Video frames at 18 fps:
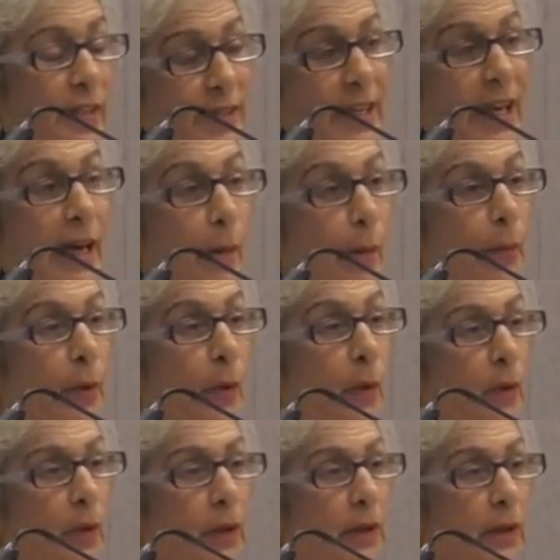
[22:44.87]

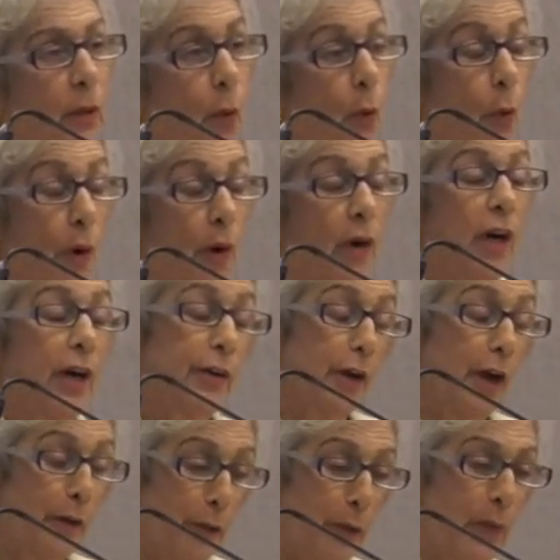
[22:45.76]
example, or
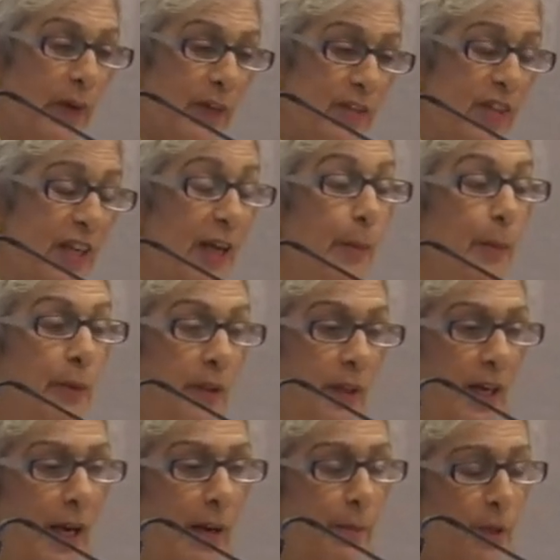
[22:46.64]
another
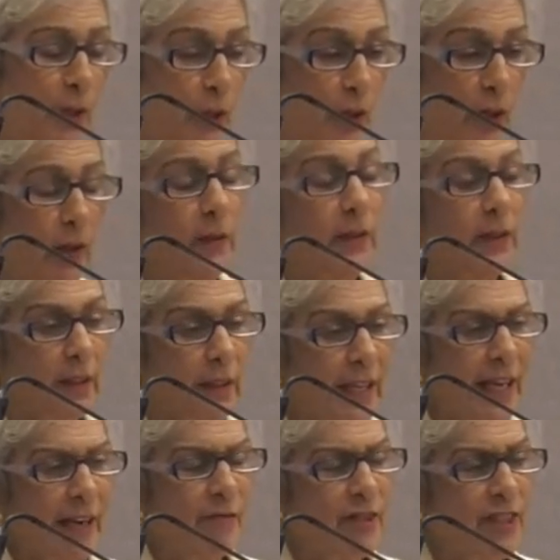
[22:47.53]
example, and I'm going to
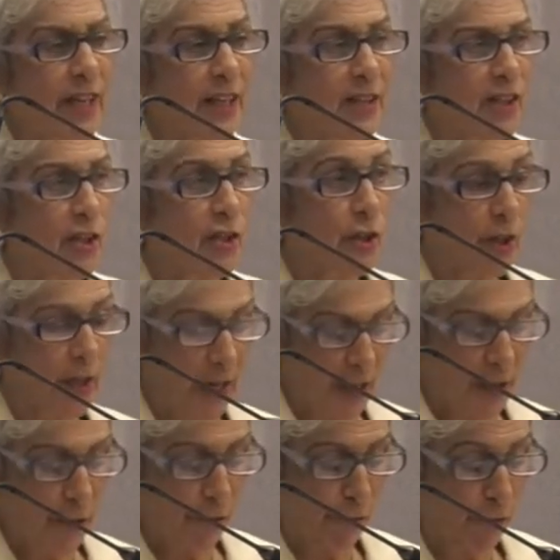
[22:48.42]
leave sex
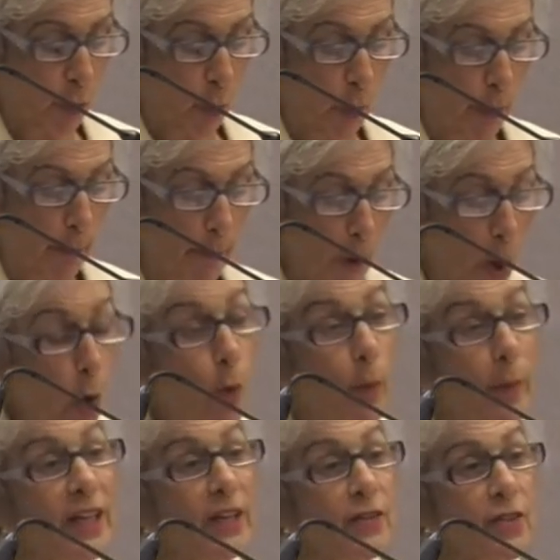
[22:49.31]
education for a
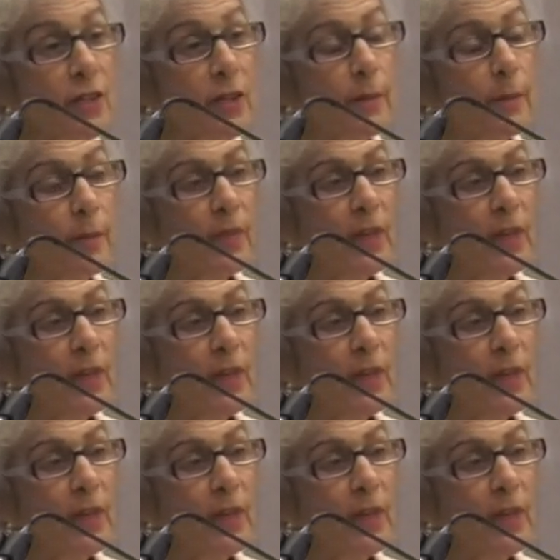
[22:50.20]
moment,